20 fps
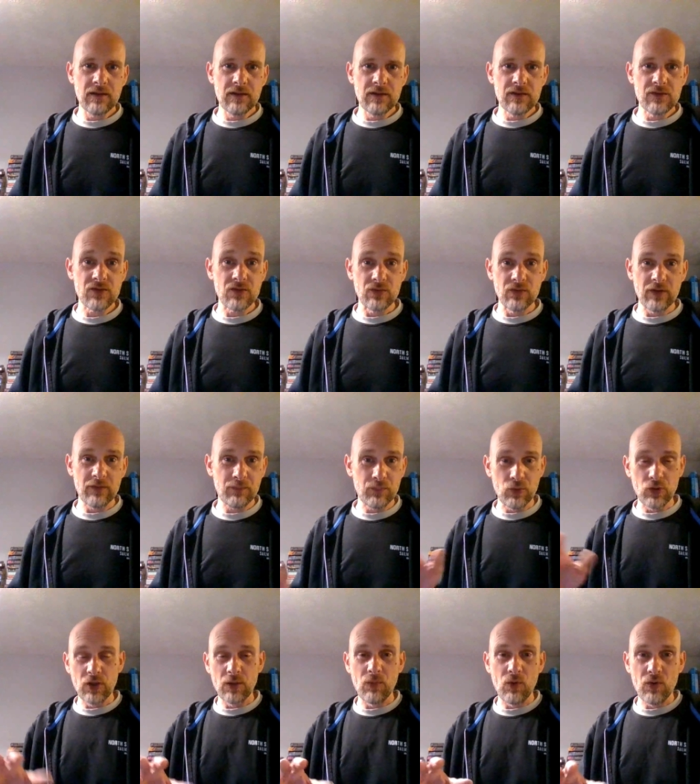So they've
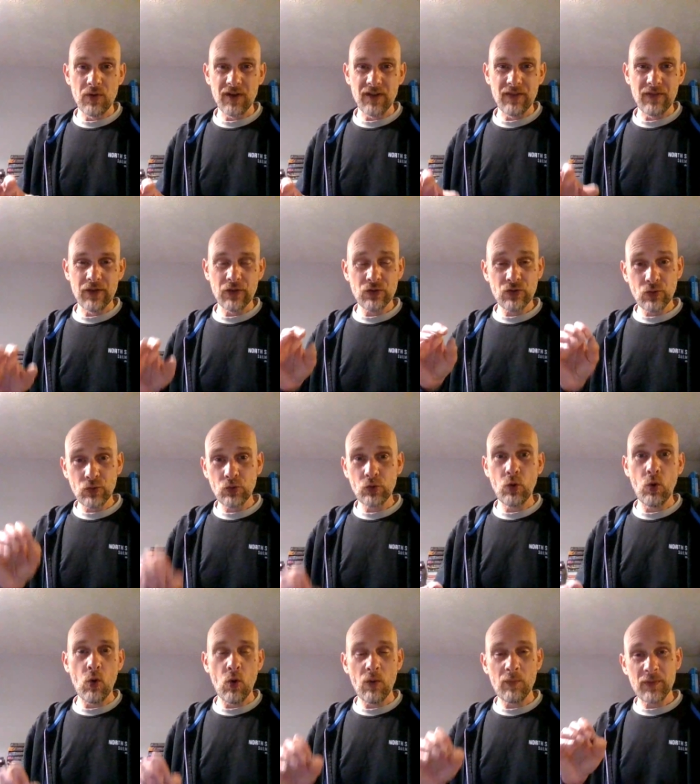put them on at the
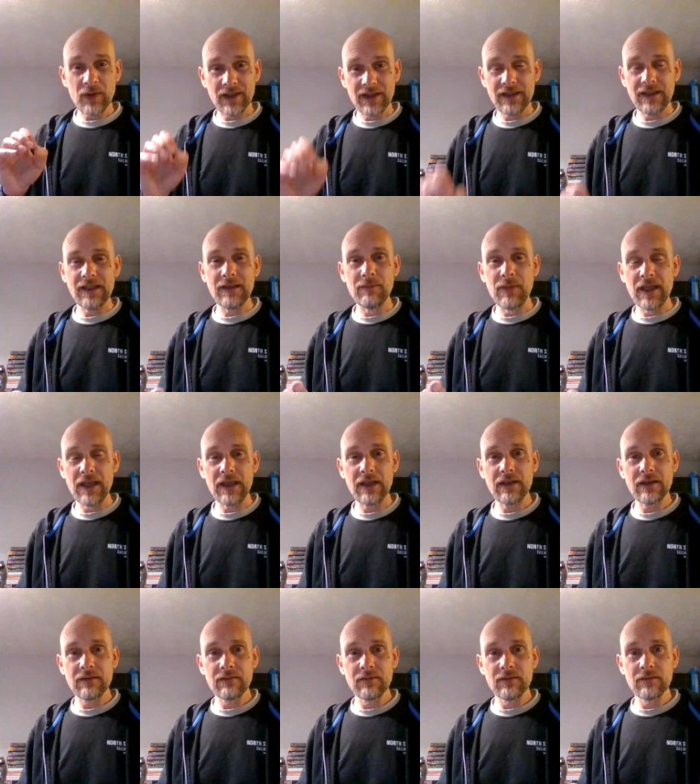top eBay
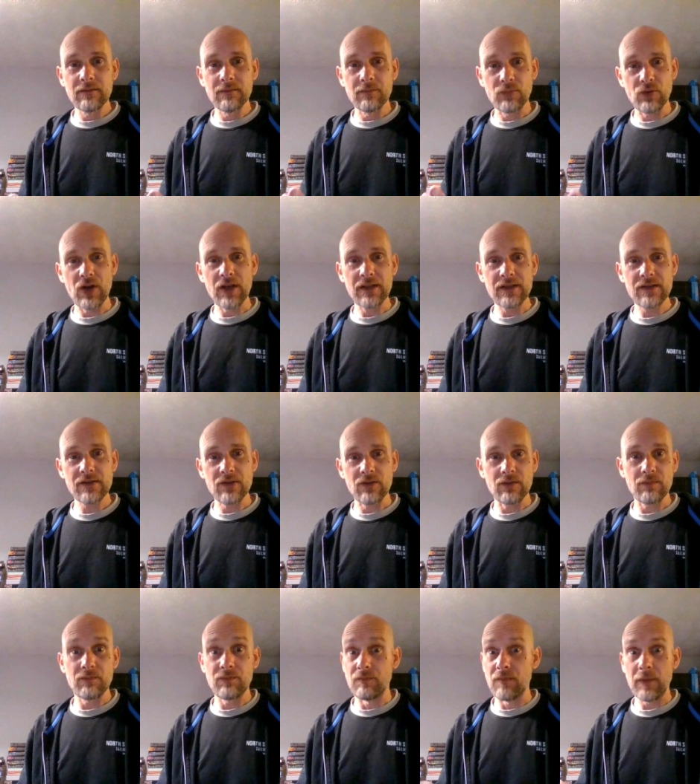price, or
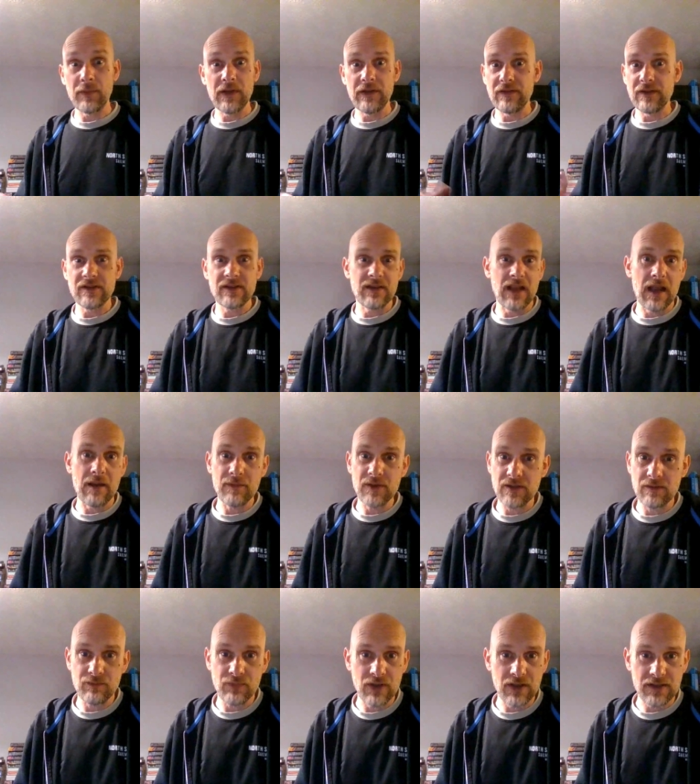maybe it's
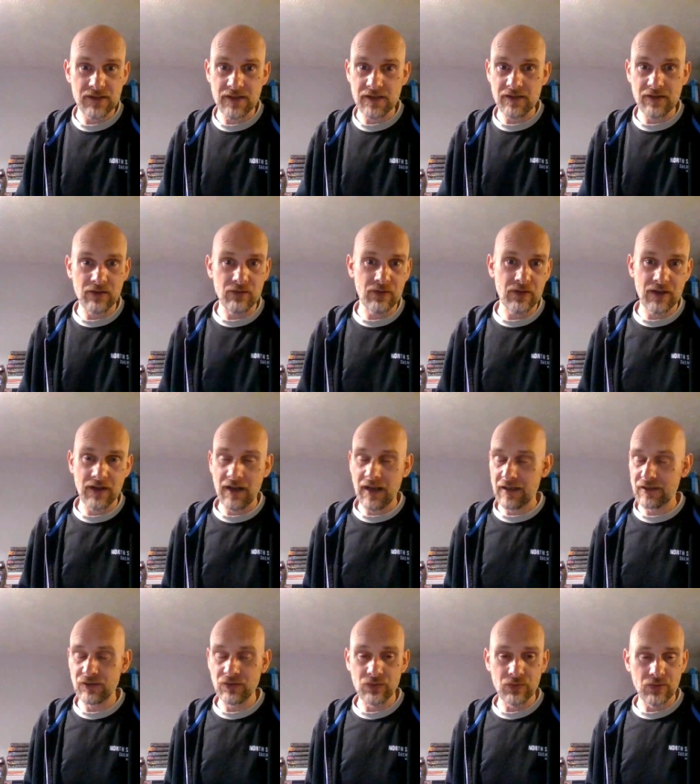Amazon prices they're looking at, I
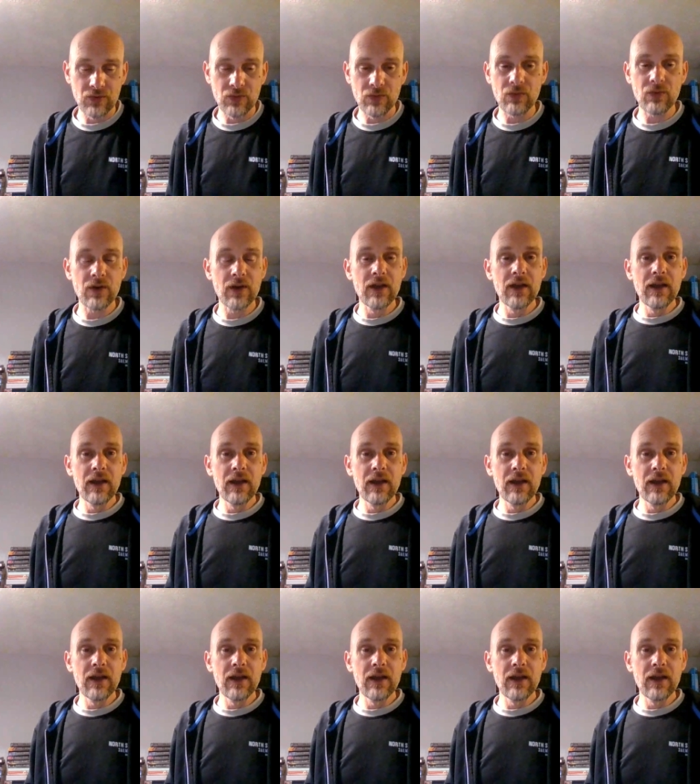don't know.